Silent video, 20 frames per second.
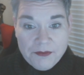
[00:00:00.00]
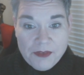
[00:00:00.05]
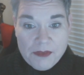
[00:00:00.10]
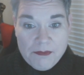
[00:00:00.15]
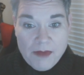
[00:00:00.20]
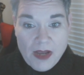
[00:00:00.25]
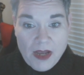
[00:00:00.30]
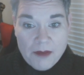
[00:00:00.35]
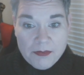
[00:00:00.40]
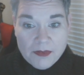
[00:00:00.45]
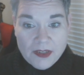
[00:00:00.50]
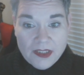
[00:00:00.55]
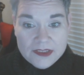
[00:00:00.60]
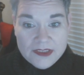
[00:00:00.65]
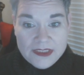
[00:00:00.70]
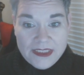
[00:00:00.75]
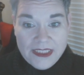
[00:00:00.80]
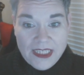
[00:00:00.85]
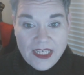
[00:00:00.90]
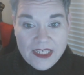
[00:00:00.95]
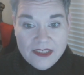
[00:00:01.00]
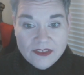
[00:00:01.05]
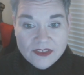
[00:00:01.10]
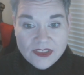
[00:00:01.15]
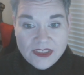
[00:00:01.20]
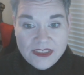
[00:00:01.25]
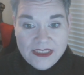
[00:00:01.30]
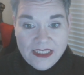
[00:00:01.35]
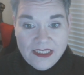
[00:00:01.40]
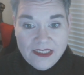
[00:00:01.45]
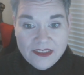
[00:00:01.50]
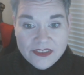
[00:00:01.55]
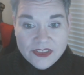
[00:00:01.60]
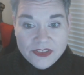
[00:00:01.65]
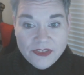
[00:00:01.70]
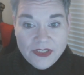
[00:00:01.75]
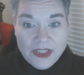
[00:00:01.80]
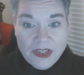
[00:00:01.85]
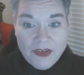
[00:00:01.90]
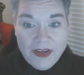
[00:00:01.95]
with paparazzi. I don't sell,
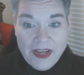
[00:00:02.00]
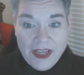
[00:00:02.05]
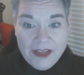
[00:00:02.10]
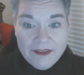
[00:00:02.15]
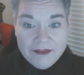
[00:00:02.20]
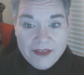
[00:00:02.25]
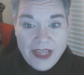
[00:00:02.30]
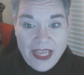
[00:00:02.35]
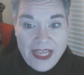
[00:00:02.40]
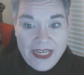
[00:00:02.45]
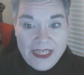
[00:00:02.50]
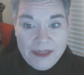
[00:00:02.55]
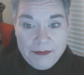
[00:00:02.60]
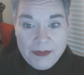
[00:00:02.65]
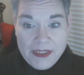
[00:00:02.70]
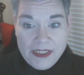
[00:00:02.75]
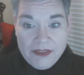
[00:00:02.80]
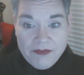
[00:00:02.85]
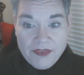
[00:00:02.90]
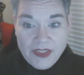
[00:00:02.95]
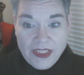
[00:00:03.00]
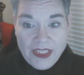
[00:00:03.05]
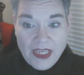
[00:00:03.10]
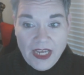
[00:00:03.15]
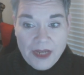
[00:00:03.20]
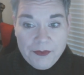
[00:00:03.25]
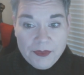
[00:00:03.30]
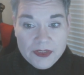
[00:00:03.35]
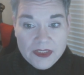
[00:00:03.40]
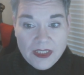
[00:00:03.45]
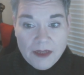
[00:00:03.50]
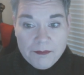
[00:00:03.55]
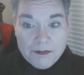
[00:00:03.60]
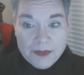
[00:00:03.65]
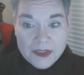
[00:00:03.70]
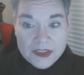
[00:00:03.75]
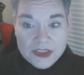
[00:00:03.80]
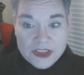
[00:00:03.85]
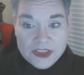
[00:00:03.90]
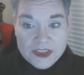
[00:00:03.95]
so I don't have any PV. I will not
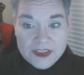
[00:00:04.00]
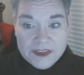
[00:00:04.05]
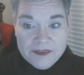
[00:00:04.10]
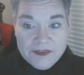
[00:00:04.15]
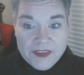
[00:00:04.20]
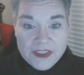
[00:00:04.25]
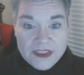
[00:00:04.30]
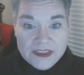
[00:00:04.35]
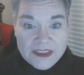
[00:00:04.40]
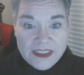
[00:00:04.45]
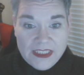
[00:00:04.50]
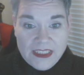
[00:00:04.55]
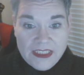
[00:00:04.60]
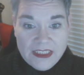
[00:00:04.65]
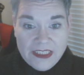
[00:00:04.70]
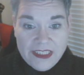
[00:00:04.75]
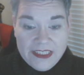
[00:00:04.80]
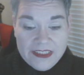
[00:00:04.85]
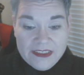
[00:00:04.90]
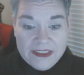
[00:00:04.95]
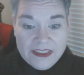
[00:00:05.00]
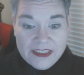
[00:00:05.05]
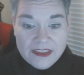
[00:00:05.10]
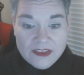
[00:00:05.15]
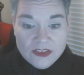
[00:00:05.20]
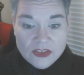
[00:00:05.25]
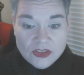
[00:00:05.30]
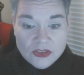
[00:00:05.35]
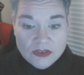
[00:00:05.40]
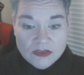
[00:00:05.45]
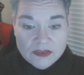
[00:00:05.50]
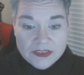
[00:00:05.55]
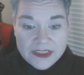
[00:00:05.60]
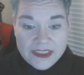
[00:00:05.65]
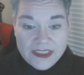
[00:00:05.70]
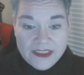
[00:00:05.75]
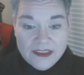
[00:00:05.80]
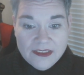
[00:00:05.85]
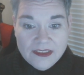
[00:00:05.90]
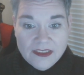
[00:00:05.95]
purchase if there's any lead and nickel
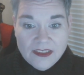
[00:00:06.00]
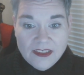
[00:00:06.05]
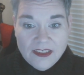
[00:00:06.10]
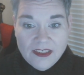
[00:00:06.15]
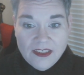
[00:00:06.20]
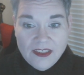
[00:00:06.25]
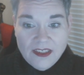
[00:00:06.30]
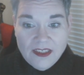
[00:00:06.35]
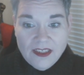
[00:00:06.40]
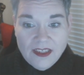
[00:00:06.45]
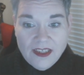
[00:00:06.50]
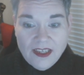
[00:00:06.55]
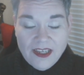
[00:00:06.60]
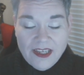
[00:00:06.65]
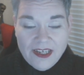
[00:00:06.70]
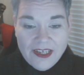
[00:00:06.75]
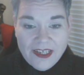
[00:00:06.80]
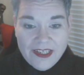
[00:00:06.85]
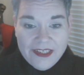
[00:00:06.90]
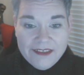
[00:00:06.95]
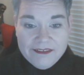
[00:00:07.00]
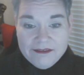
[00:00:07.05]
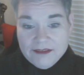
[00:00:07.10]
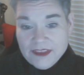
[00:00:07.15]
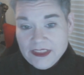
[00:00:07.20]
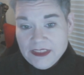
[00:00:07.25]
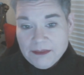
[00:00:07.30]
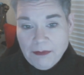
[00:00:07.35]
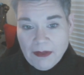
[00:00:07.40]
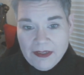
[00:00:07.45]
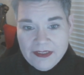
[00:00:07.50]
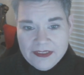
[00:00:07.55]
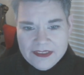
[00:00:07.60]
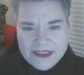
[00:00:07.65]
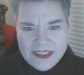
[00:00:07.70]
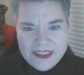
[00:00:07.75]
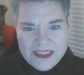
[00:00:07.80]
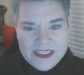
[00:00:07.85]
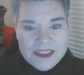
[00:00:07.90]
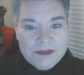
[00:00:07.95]
jewelry. And I responded, I
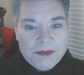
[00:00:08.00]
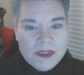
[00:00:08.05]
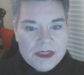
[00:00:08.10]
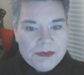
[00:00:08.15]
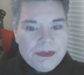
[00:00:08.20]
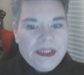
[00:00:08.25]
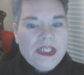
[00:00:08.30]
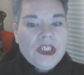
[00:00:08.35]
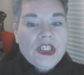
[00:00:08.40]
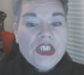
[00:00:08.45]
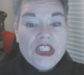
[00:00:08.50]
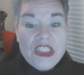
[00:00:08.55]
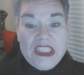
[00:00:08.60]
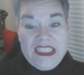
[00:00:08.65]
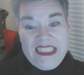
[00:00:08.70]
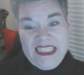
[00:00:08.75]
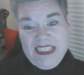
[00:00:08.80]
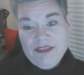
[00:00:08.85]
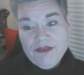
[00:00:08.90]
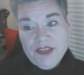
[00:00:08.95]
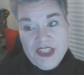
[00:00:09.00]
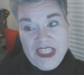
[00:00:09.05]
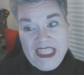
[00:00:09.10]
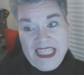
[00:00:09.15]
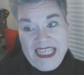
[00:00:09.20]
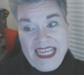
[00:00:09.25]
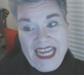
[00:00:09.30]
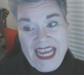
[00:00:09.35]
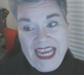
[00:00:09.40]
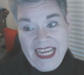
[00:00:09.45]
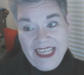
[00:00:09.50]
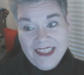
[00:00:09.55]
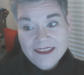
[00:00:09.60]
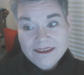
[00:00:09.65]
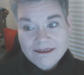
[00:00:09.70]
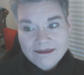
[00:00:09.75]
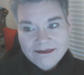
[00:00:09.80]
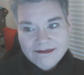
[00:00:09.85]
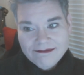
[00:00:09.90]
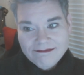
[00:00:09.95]
said, This must be her good deed for the day.
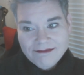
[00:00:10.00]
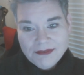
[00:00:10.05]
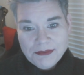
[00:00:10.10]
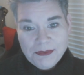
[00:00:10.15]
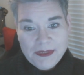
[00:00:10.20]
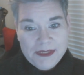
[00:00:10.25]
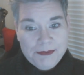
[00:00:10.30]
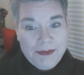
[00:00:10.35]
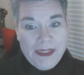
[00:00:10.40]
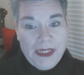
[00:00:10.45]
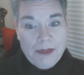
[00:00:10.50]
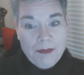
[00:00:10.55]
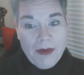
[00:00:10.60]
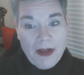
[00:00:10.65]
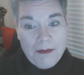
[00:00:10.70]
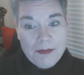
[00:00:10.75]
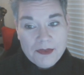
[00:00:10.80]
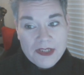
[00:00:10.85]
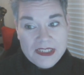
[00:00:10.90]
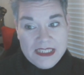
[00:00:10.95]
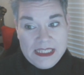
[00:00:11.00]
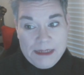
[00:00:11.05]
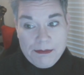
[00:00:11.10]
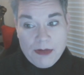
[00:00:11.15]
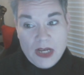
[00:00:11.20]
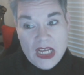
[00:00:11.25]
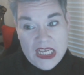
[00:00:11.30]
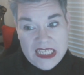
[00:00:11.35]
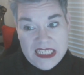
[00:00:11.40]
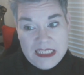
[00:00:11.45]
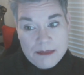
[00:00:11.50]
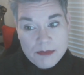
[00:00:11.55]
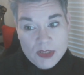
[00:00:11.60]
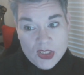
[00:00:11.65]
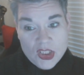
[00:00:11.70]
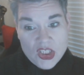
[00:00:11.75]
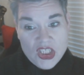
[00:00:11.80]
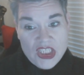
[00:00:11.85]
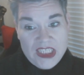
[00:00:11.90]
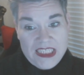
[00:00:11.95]
It must be your paparazzi possible
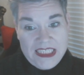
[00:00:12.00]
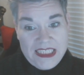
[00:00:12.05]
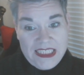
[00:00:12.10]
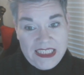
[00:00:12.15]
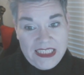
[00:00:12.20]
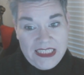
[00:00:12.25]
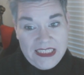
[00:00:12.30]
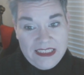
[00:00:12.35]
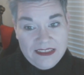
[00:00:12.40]
good deed.